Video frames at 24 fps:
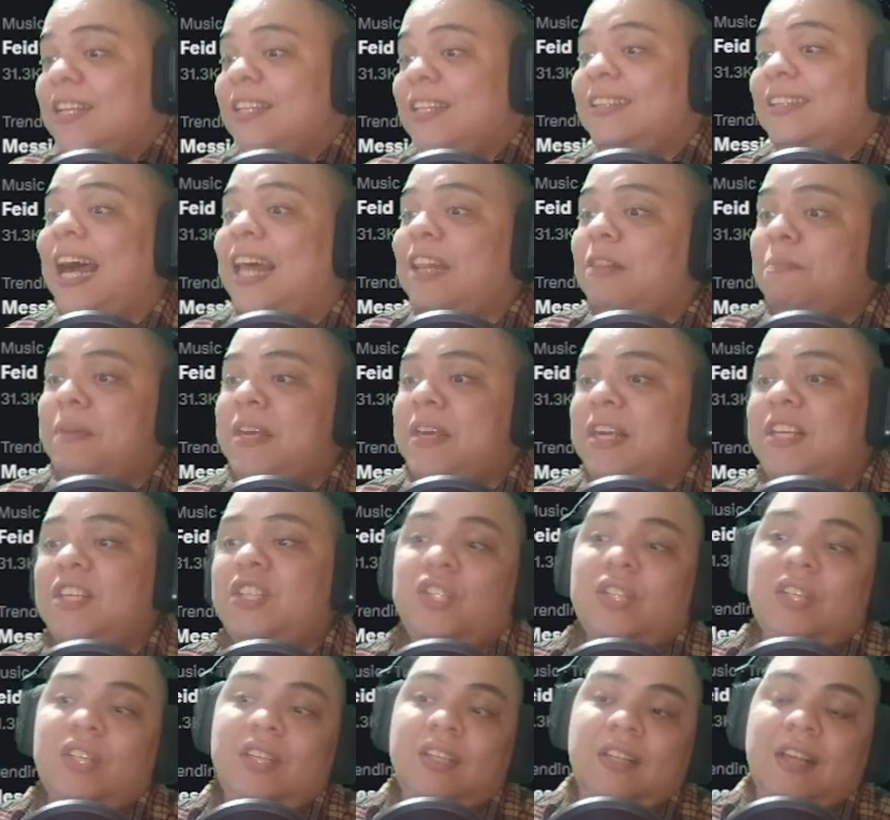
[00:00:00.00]
That
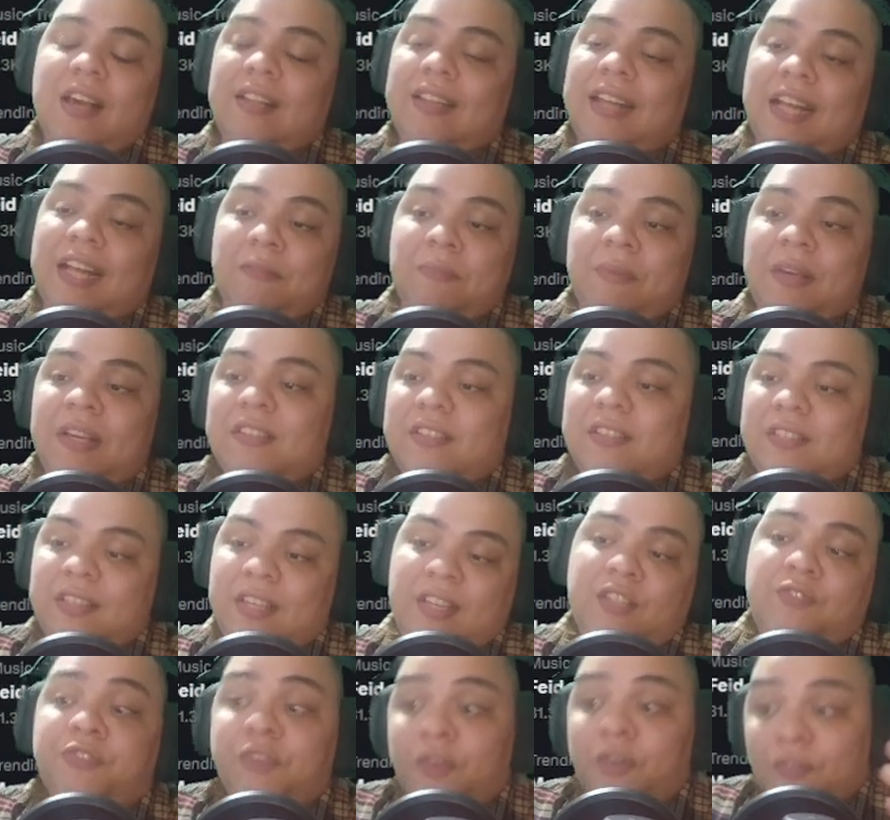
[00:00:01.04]
means
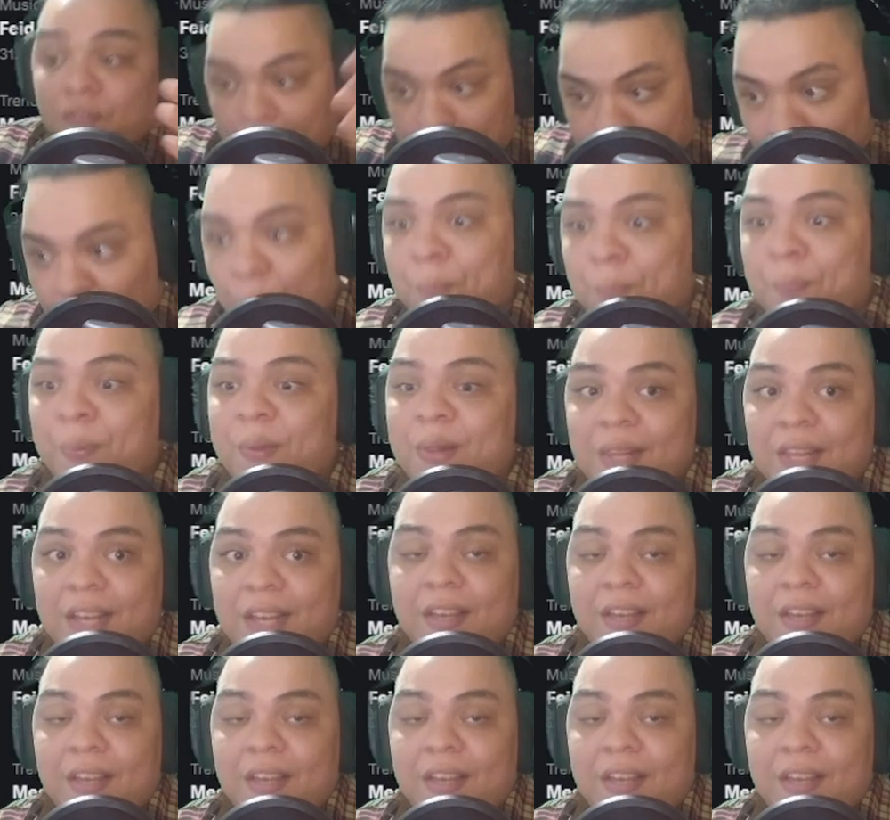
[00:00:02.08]
he's from the purple